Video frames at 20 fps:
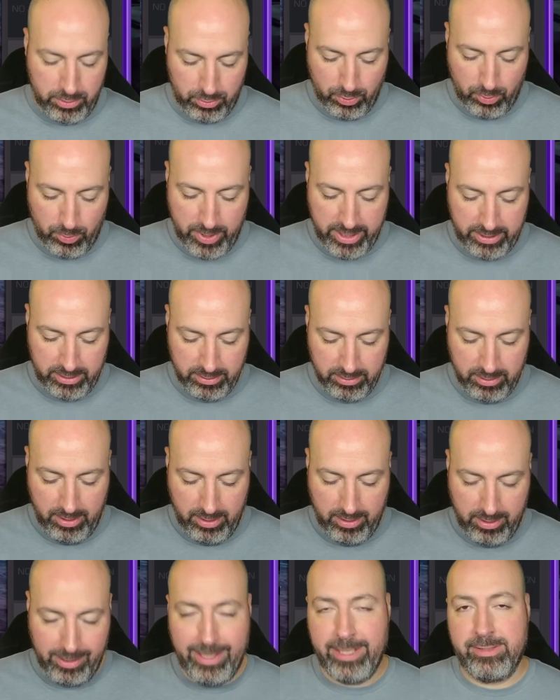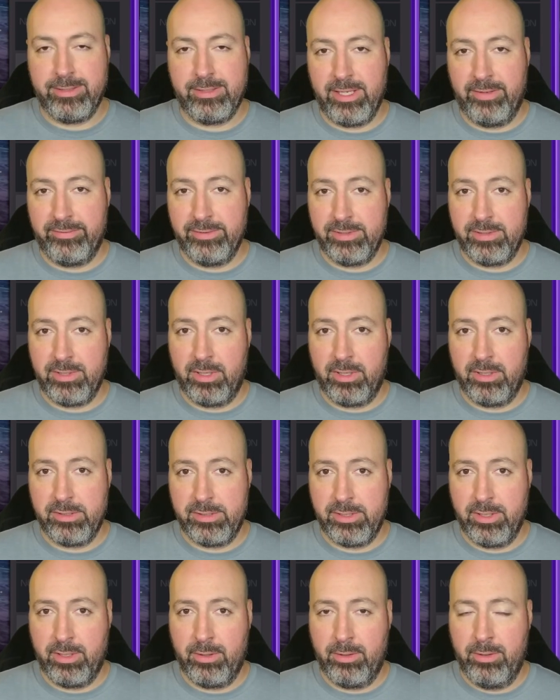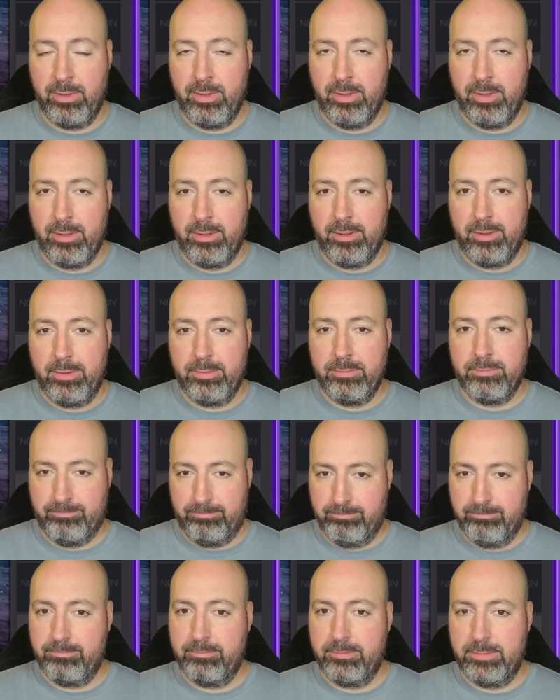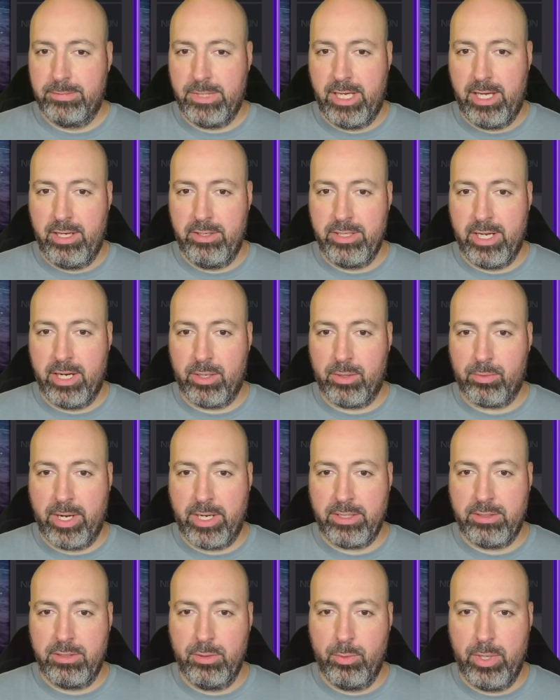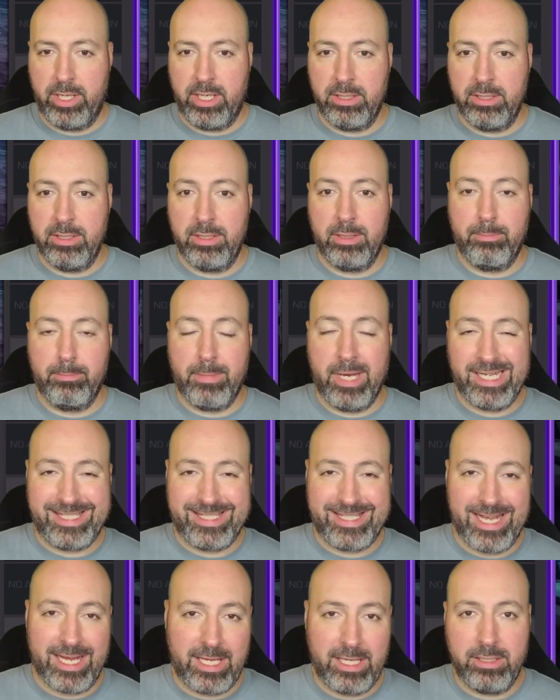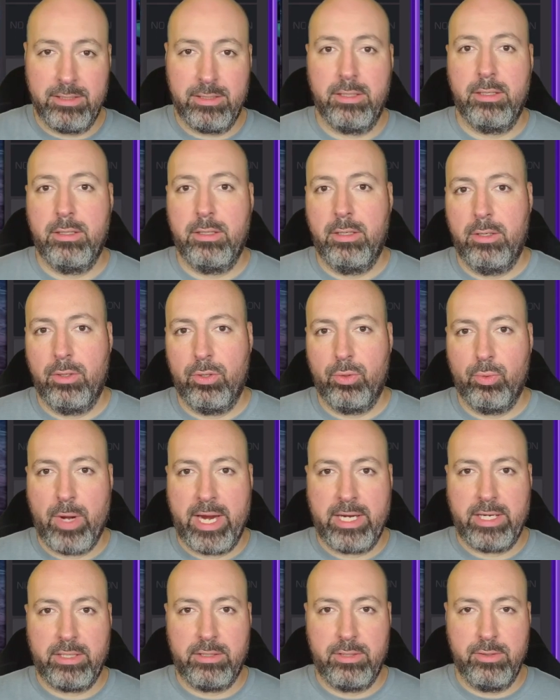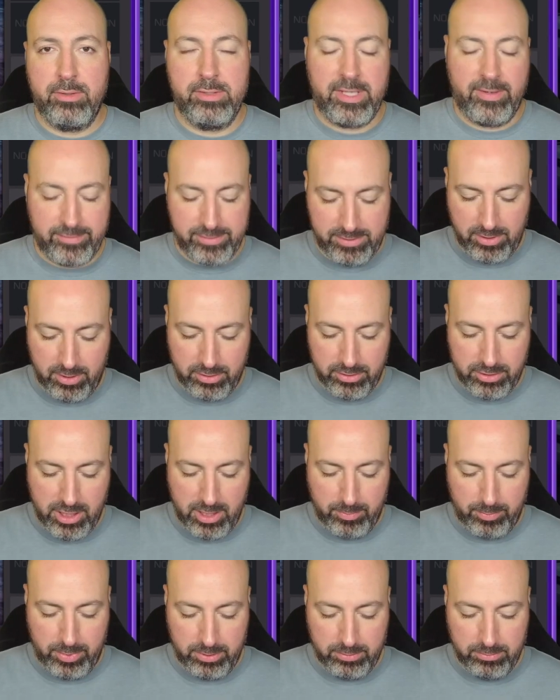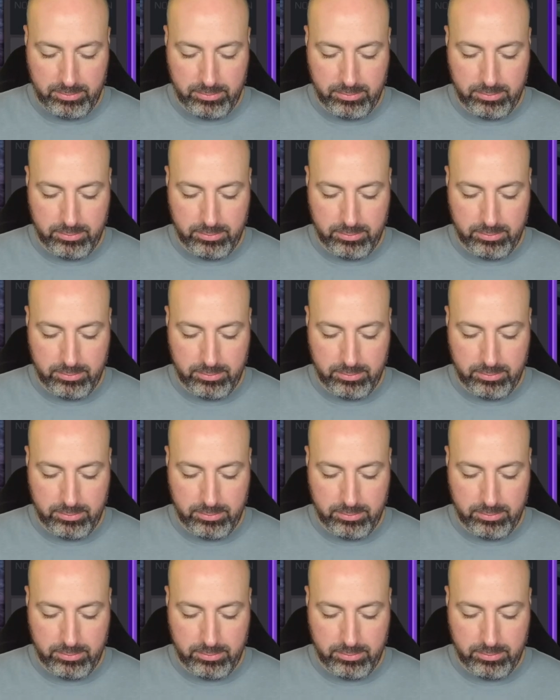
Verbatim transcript: to awaken as a seven star. So hell yeah, rank two Wiccan, my second rank two seven star champion.